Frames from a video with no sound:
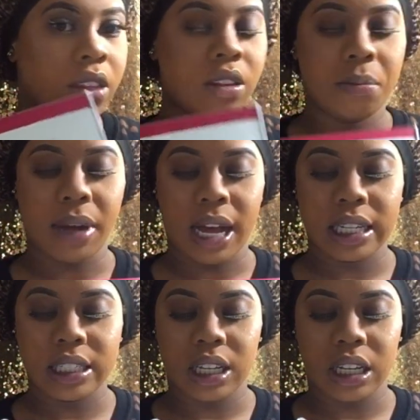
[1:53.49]
the
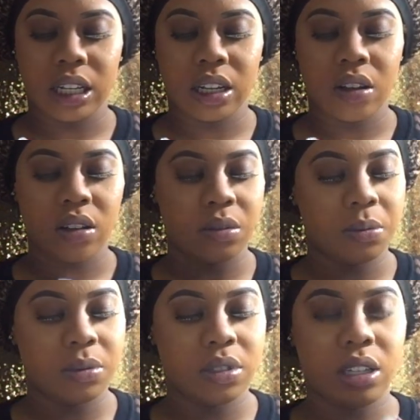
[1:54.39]
box that it
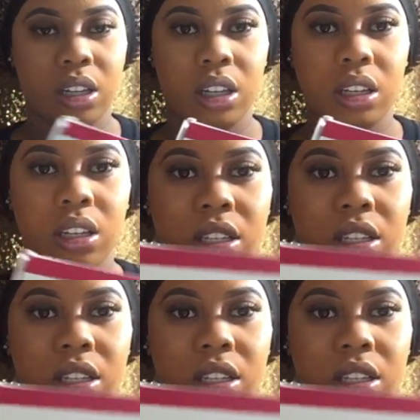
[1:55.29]
comes in.